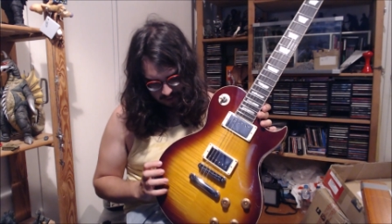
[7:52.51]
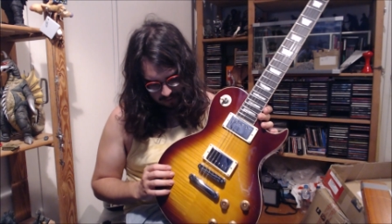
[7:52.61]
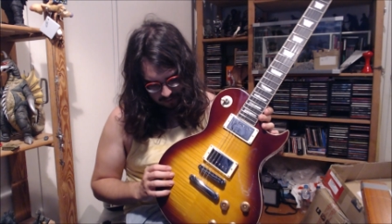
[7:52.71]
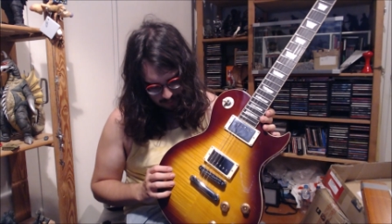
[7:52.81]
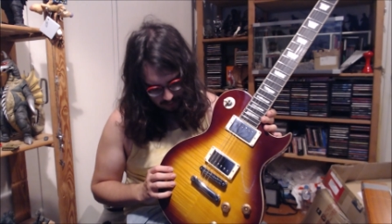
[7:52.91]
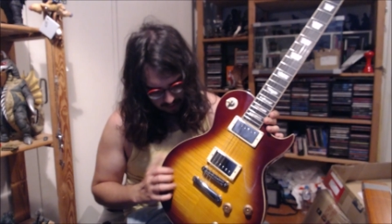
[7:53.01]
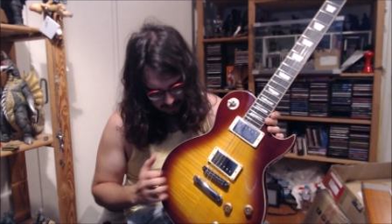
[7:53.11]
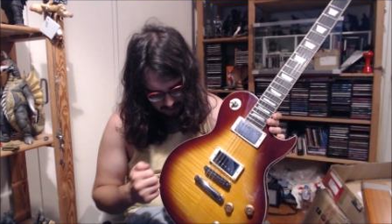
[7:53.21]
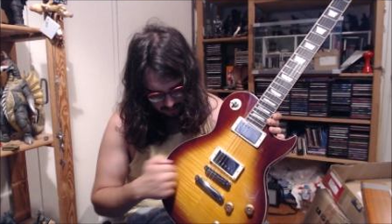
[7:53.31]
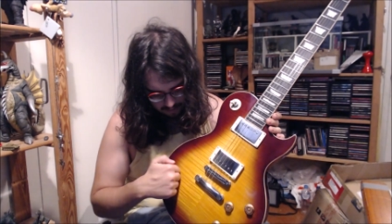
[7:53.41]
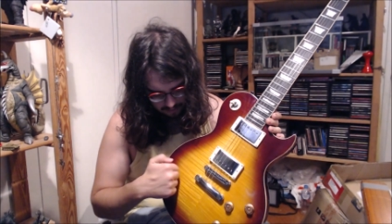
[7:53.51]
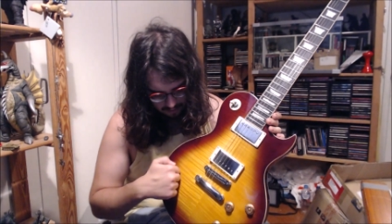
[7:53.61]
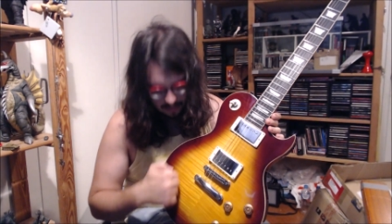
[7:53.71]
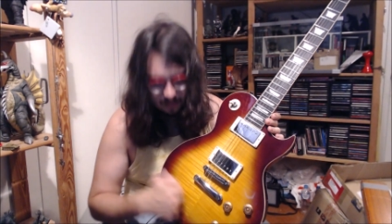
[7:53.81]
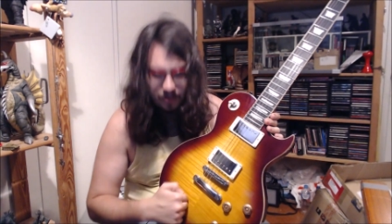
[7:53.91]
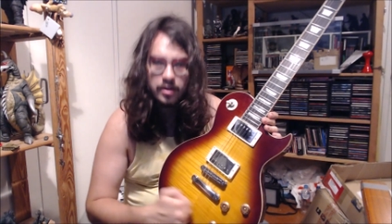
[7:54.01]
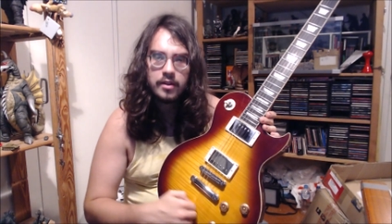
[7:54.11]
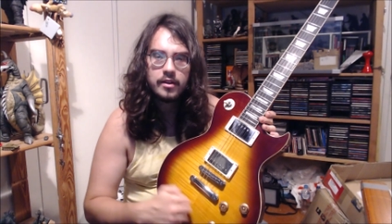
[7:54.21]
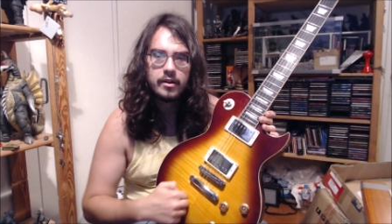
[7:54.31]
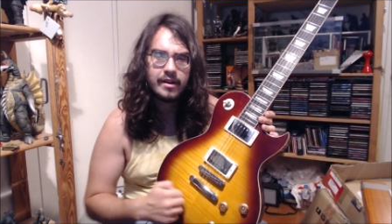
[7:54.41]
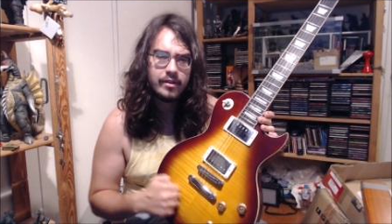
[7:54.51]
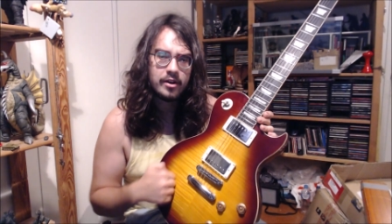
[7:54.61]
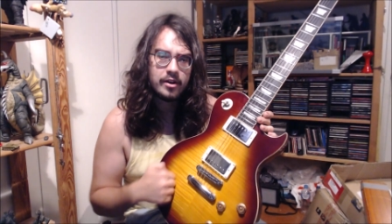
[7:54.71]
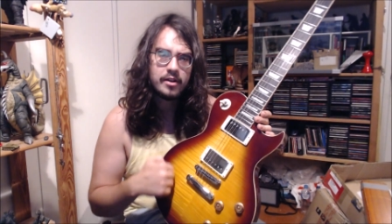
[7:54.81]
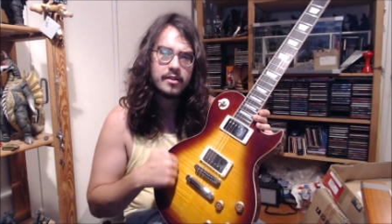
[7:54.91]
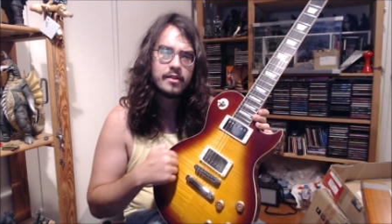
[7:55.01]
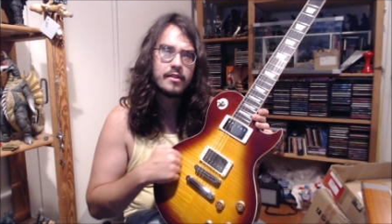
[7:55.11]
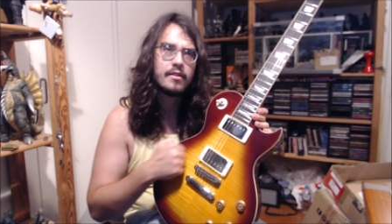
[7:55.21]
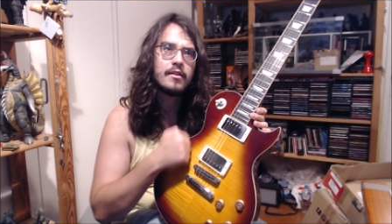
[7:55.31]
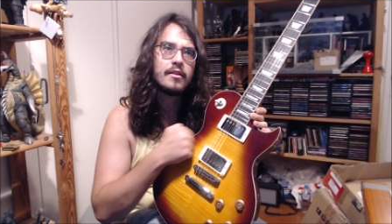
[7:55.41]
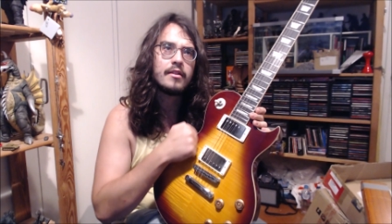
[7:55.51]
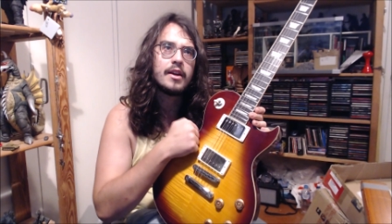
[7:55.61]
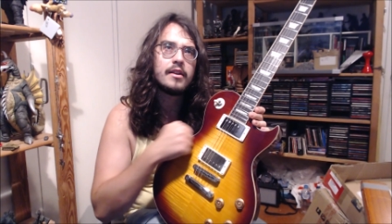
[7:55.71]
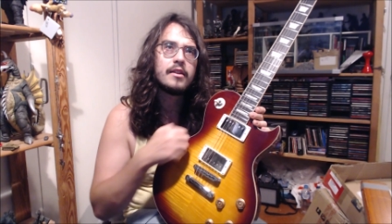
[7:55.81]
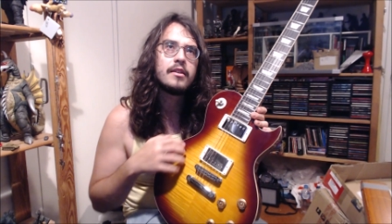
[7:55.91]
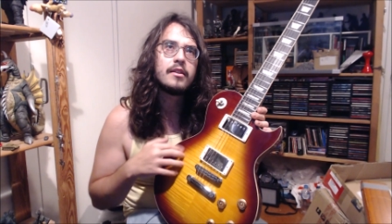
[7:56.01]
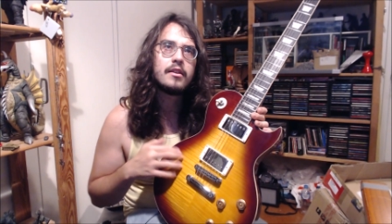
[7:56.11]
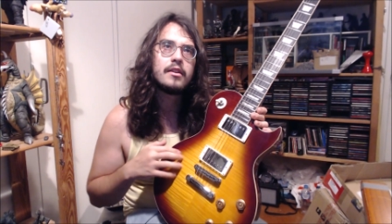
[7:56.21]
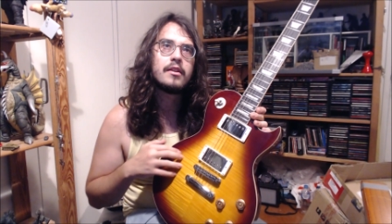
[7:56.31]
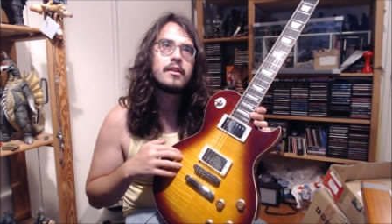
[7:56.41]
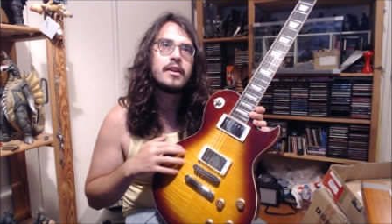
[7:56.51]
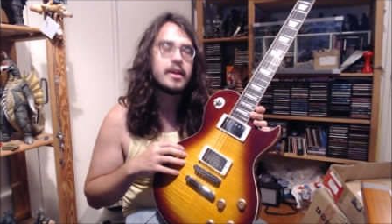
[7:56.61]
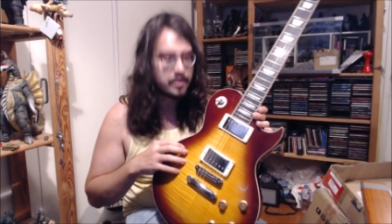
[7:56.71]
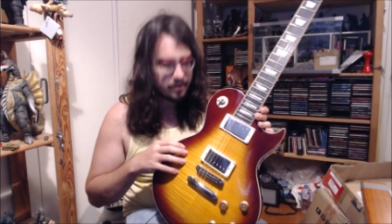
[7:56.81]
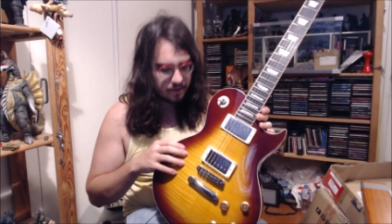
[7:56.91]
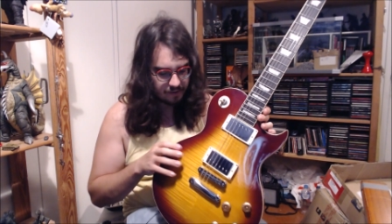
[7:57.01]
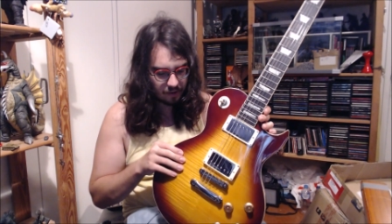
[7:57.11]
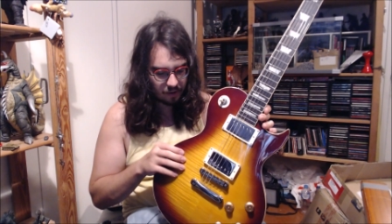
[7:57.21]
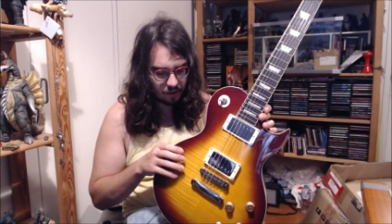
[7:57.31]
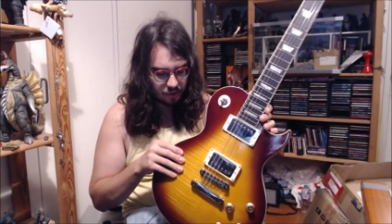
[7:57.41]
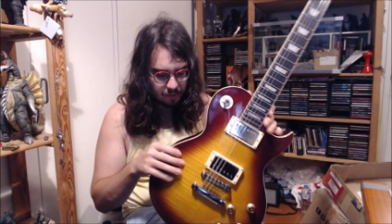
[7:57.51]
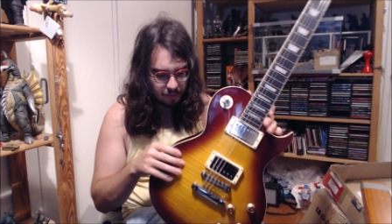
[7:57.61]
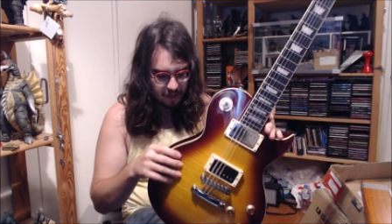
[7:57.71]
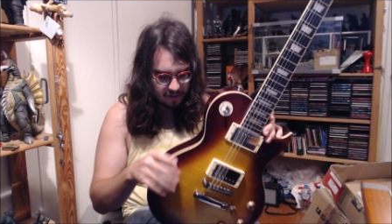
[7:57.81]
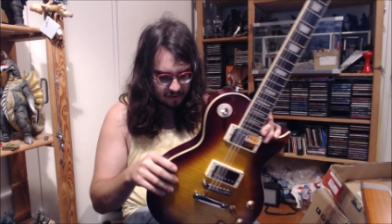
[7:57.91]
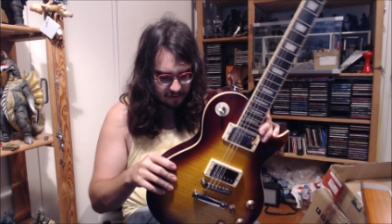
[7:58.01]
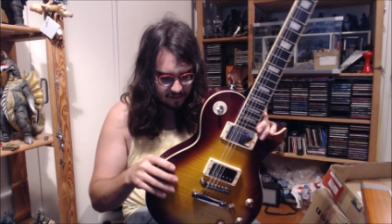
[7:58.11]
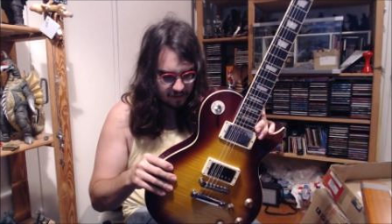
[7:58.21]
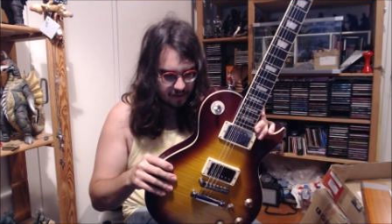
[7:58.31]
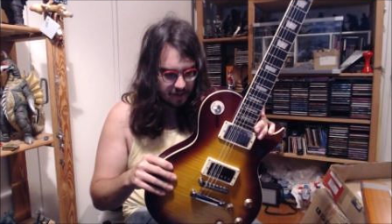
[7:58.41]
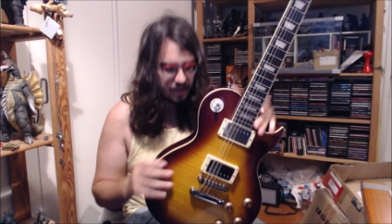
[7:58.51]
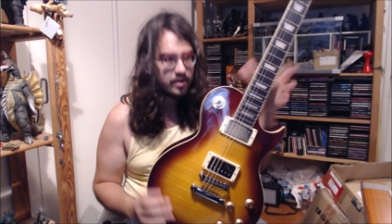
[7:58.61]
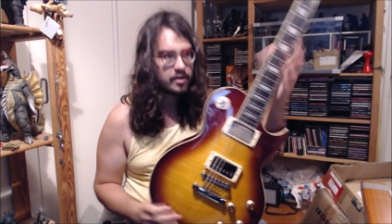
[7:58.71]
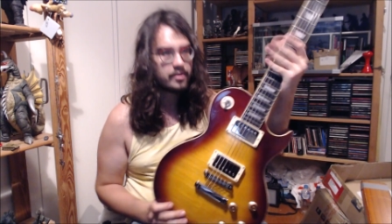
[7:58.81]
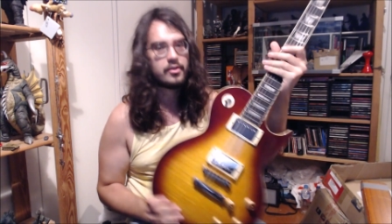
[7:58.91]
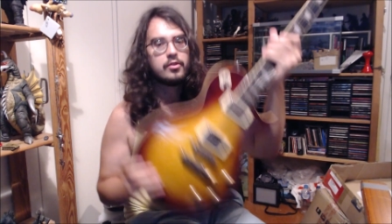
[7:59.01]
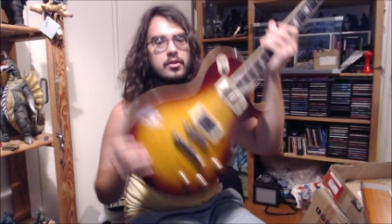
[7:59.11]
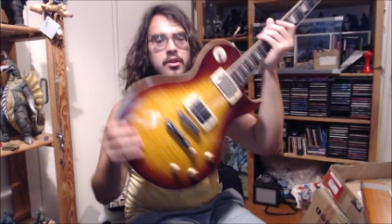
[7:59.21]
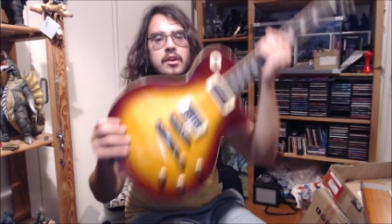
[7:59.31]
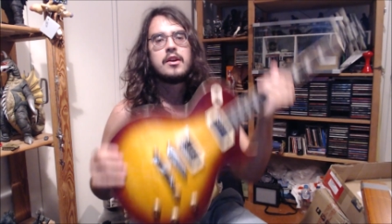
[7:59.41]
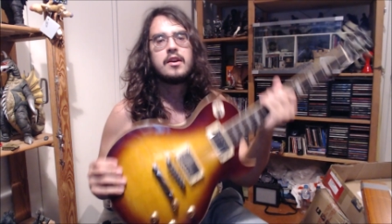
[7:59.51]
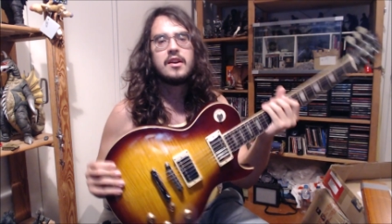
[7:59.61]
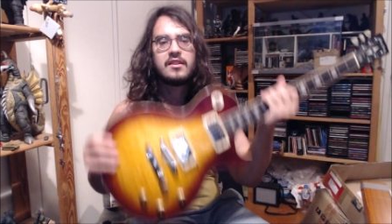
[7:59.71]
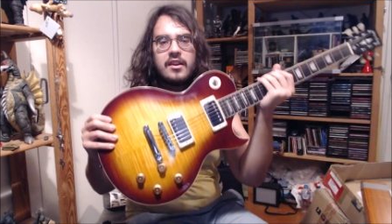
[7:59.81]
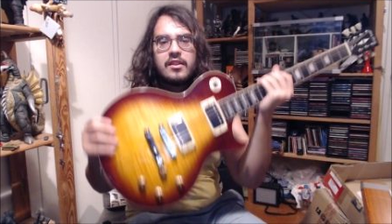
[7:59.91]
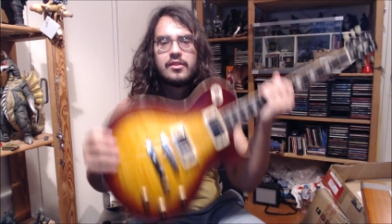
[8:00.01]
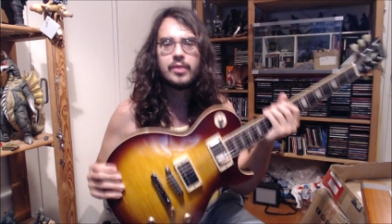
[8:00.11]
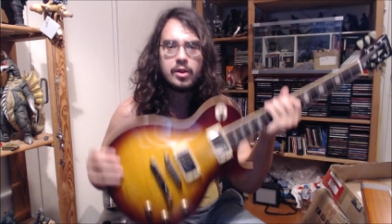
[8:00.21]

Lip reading: when we plug it in. Now I have heard that, yeah, there is a hollow part in this guitar here, so it does feel